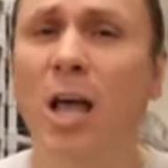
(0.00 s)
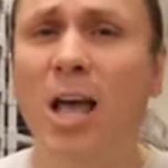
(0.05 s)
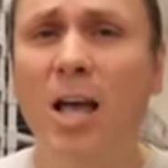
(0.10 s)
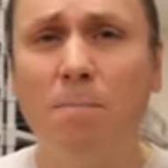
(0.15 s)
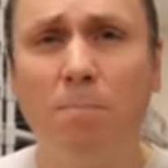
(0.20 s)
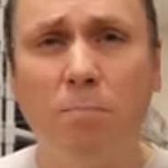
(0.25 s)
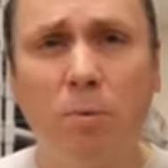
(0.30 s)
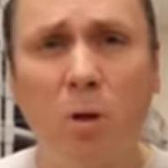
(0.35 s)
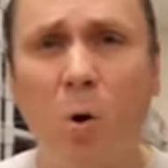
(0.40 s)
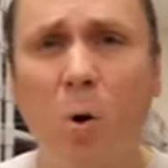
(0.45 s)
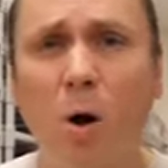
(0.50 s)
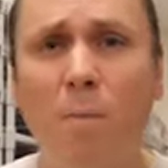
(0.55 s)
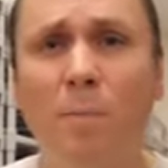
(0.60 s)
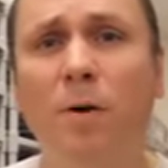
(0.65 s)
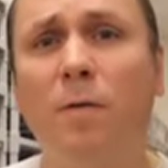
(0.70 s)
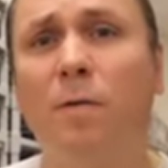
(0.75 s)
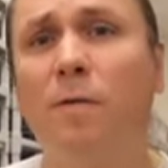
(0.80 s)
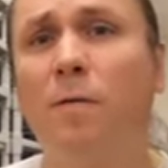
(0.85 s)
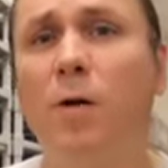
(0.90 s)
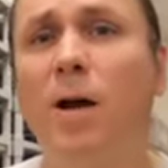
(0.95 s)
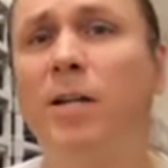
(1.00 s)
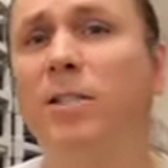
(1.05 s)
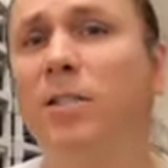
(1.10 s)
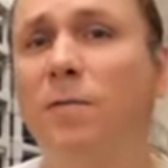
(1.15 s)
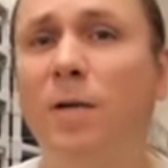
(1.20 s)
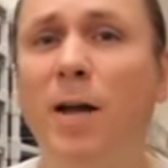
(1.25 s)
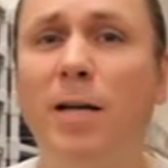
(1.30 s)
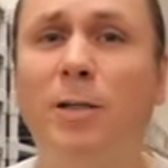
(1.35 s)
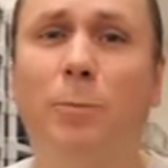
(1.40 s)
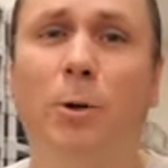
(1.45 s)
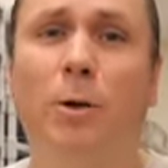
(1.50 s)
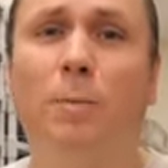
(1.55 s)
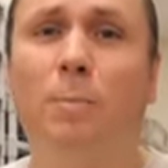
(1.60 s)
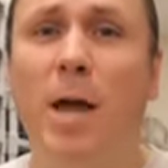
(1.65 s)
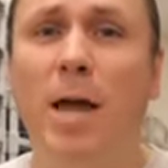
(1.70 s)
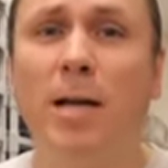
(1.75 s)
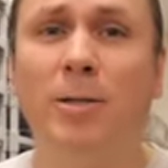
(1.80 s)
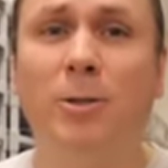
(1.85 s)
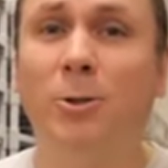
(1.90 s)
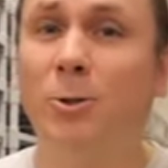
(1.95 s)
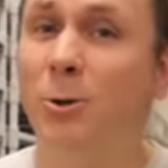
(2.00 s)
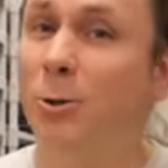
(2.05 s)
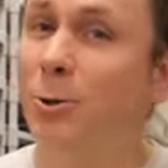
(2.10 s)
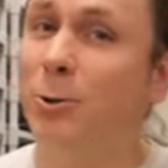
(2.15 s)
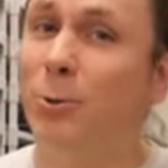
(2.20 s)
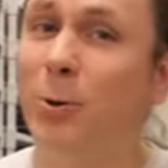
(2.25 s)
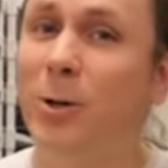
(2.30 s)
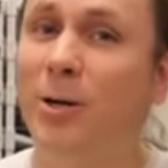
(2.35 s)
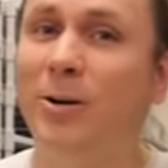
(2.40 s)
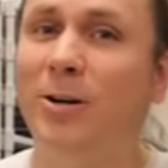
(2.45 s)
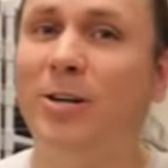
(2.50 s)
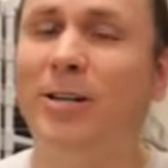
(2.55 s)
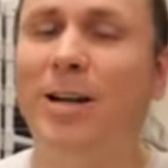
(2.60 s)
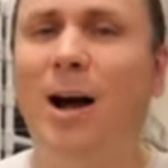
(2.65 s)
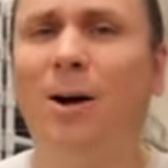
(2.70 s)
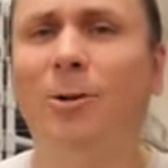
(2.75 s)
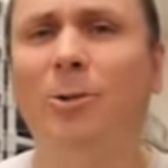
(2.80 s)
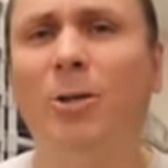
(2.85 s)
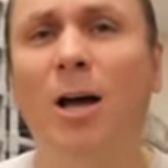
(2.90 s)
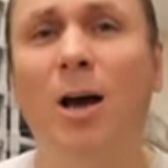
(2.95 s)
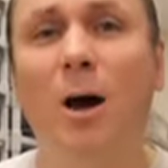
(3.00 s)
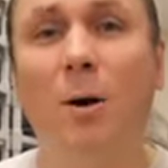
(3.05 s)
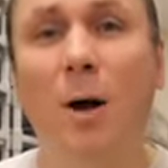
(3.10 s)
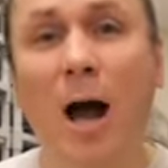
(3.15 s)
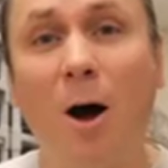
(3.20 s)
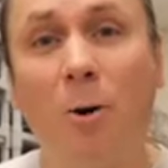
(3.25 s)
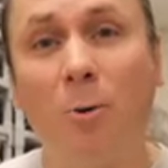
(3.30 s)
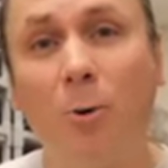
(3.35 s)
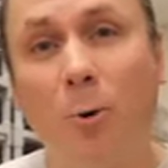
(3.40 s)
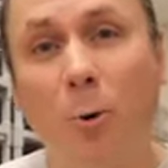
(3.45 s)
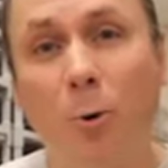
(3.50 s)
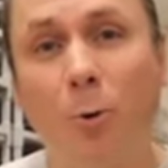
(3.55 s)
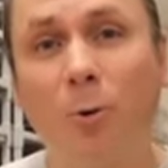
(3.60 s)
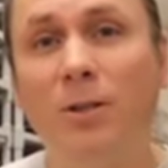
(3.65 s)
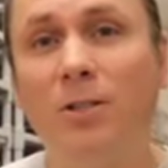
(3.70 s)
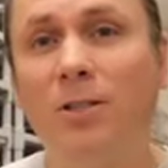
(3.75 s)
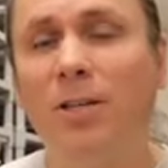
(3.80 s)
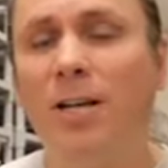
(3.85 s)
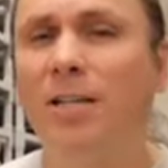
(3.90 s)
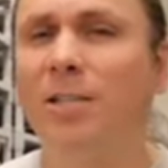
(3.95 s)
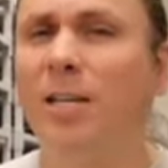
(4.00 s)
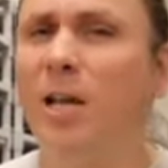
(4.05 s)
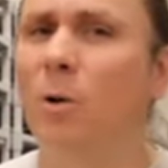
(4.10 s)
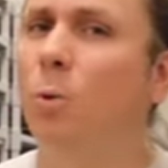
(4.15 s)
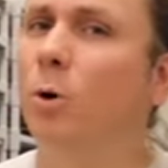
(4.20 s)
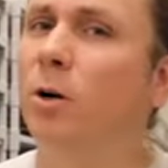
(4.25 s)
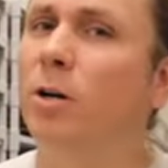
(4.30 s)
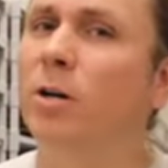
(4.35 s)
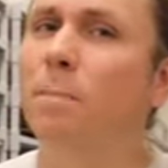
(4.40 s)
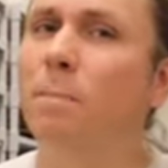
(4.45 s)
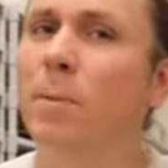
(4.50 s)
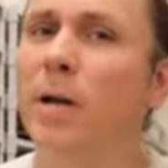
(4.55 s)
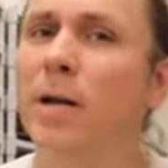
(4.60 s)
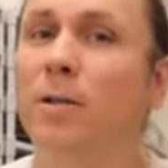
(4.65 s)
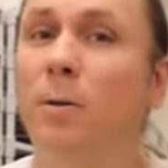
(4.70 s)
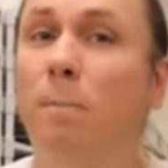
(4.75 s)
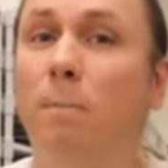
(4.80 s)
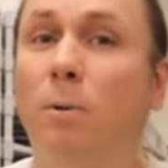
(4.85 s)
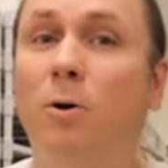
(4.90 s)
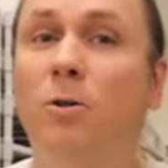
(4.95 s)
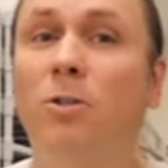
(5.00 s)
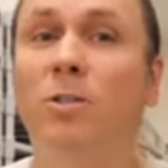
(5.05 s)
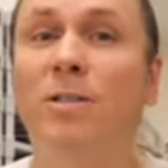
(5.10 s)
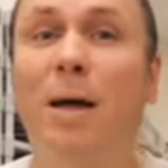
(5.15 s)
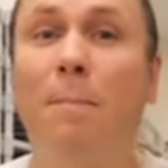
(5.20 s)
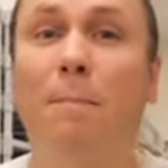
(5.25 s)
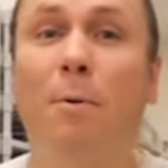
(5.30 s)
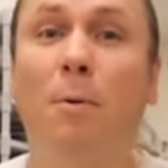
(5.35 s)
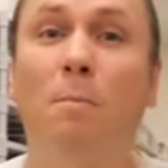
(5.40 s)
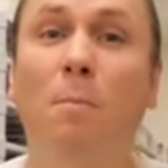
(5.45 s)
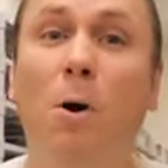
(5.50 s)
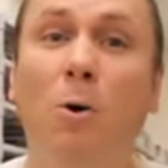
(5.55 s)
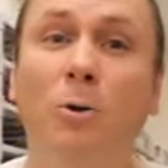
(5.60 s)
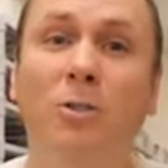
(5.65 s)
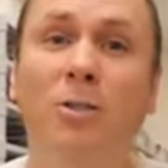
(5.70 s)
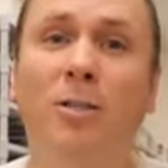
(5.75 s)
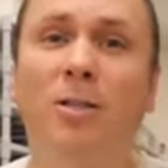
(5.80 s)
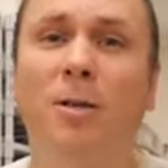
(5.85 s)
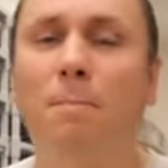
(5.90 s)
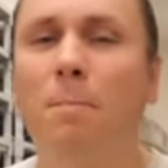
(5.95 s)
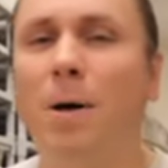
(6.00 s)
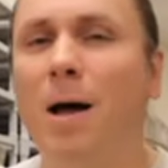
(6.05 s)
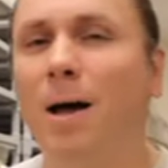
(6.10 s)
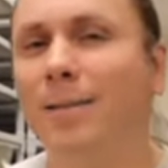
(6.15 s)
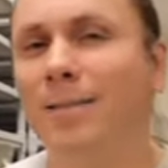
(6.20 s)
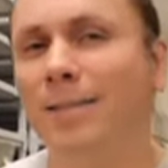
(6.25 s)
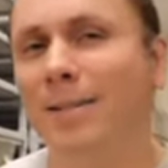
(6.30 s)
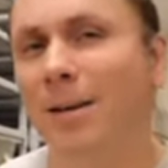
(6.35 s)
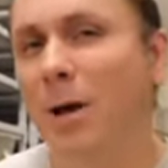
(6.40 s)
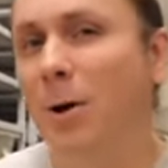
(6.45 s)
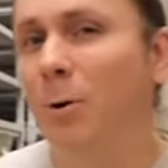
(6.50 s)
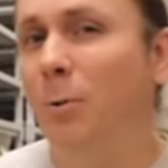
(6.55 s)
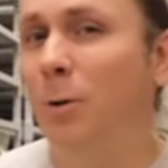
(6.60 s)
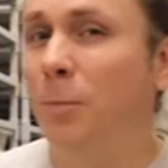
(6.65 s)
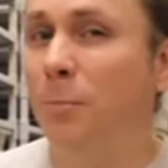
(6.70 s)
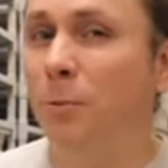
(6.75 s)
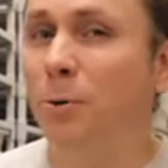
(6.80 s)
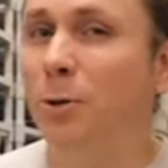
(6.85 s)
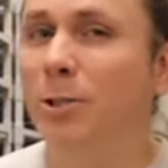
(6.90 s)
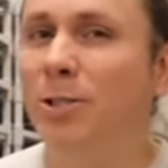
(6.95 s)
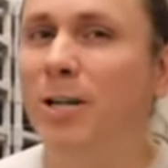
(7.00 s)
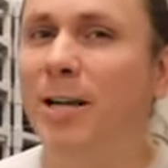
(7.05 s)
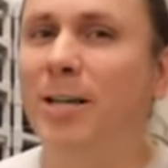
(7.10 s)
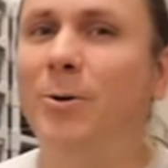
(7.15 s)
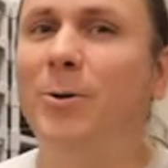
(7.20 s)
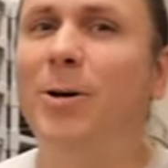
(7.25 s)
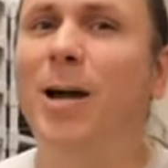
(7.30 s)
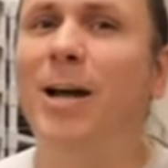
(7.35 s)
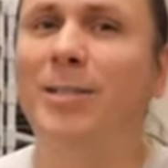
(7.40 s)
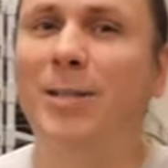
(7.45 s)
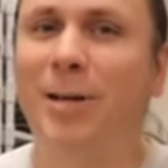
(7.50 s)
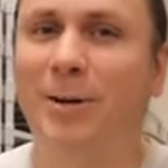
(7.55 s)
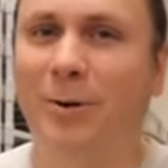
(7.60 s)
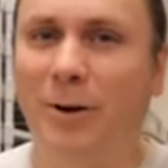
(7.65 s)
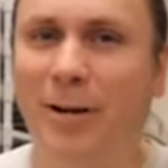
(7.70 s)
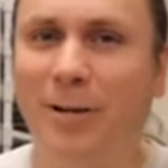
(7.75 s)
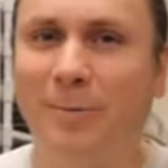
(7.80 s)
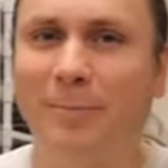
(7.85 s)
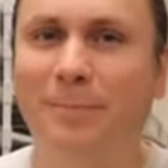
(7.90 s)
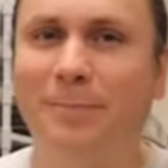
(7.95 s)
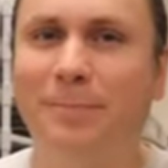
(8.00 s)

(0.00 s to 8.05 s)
and blow up your friends' Facebook pages or Twitter accounts of how cool this is. And we're gonna pick the person that promotes it the best. We appreciate you guys entering.